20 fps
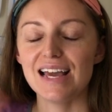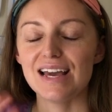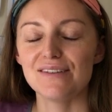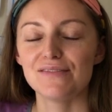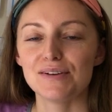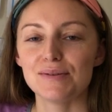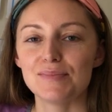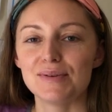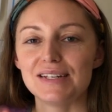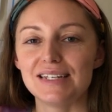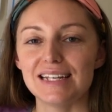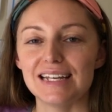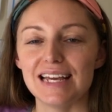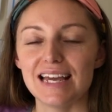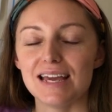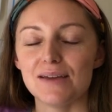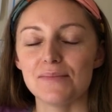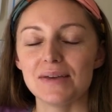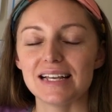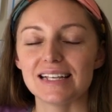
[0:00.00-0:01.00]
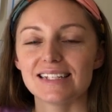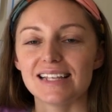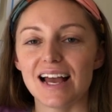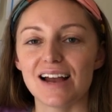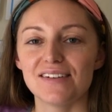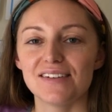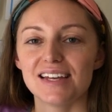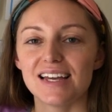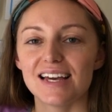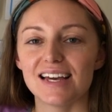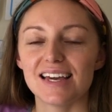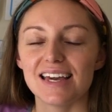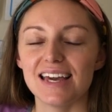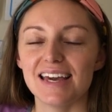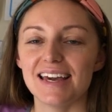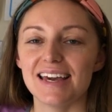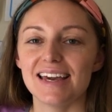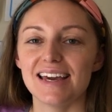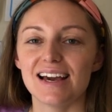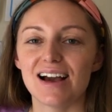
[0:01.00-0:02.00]
everybody, Ms Harriete
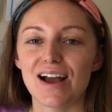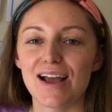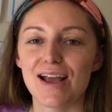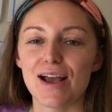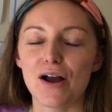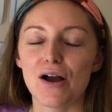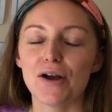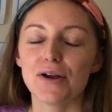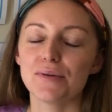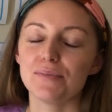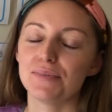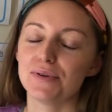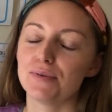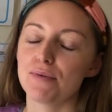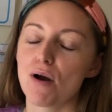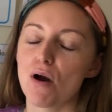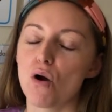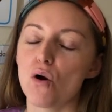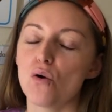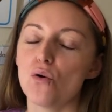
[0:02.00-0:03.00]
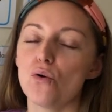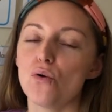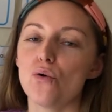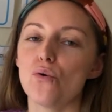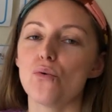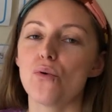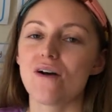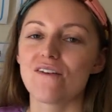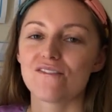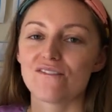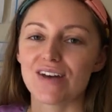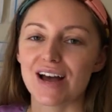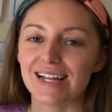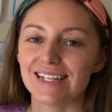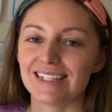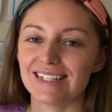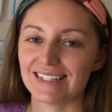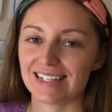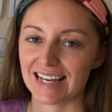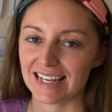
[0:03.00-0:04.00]
here. I hope you are all
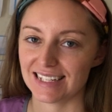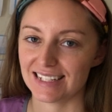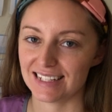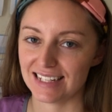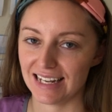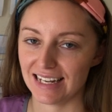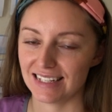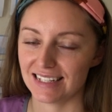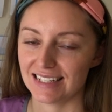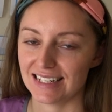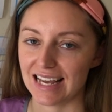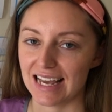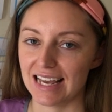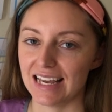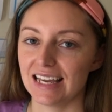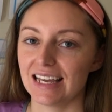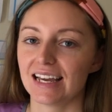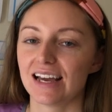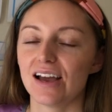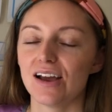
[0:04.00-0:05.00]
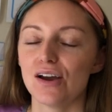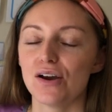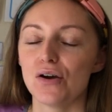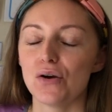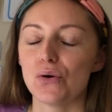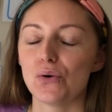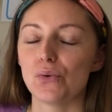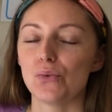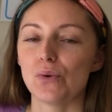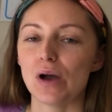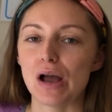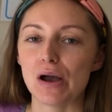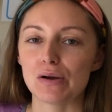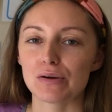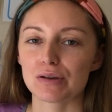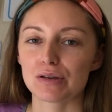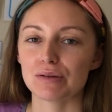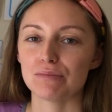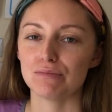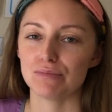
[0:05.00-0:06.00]
fantastic today.
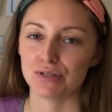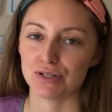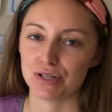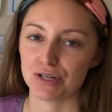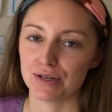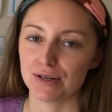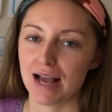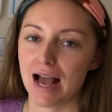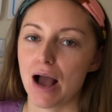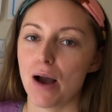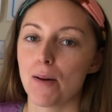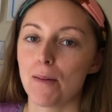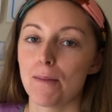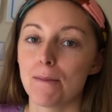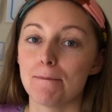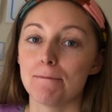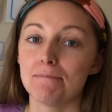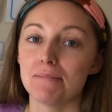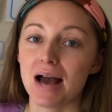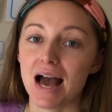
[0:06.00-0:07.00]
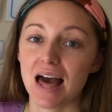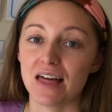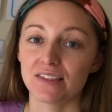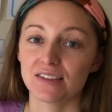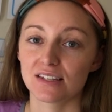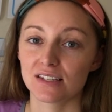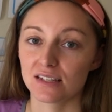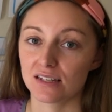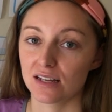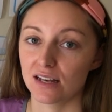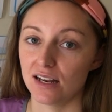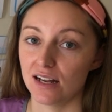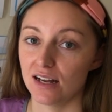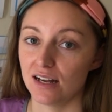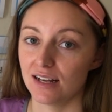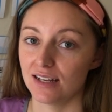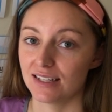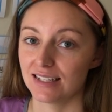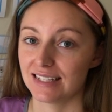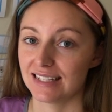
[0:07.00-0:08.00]
Welcome to our maths
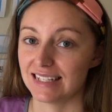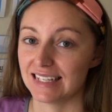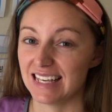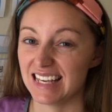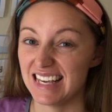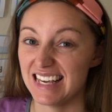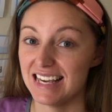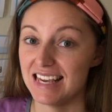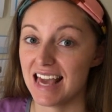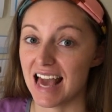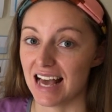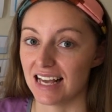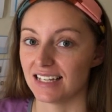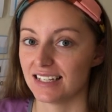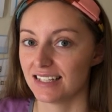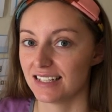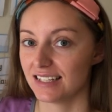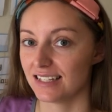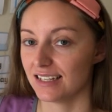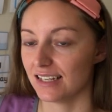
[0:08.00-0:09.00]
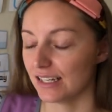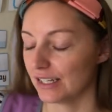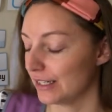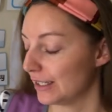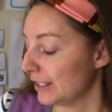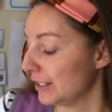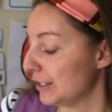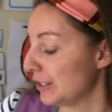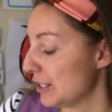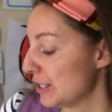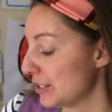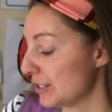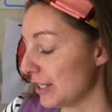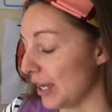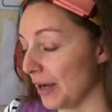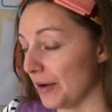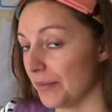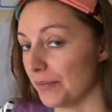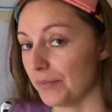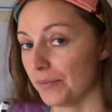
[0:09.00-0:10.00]
class. Yes.
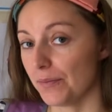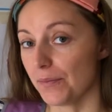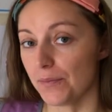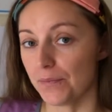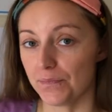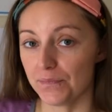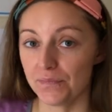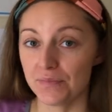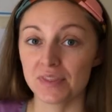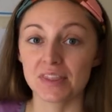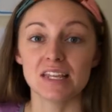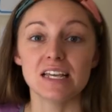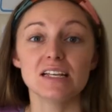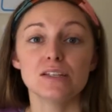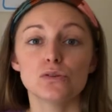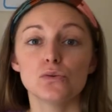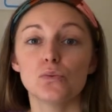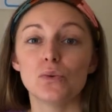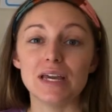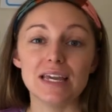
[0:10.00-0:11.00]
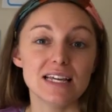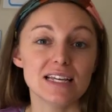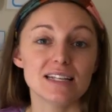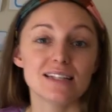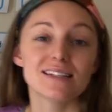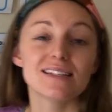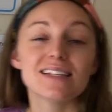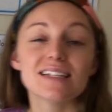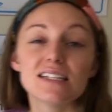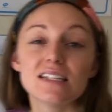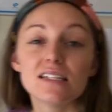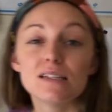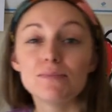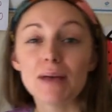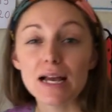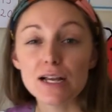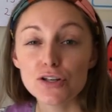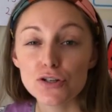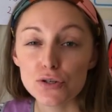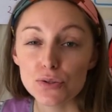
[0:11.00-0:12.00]
So, this week's
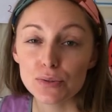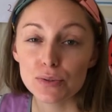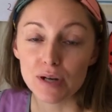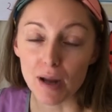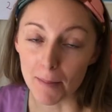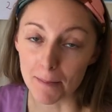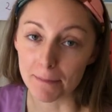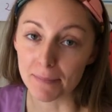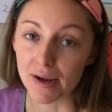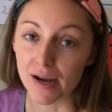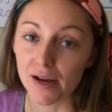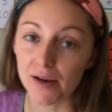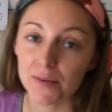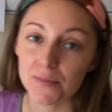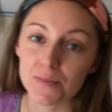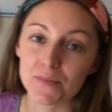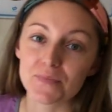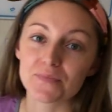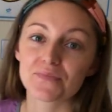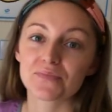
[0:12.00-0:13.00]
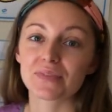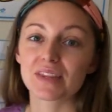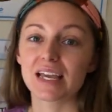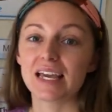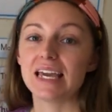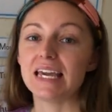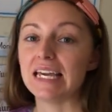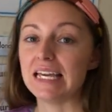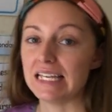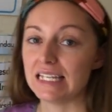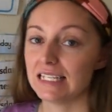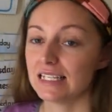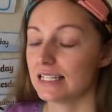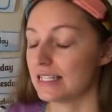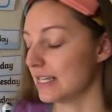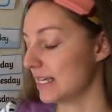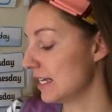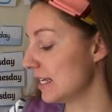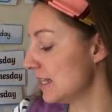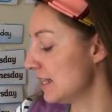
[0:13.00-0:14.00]
special number
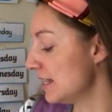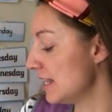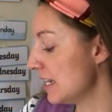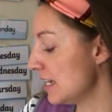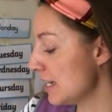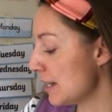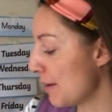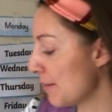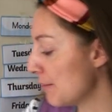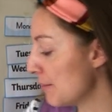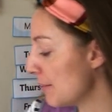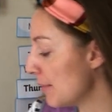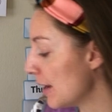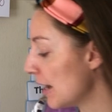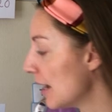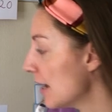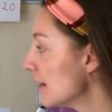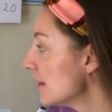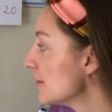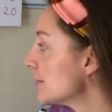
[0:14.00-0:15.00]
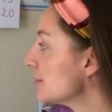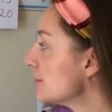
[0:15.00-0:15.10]
is the number...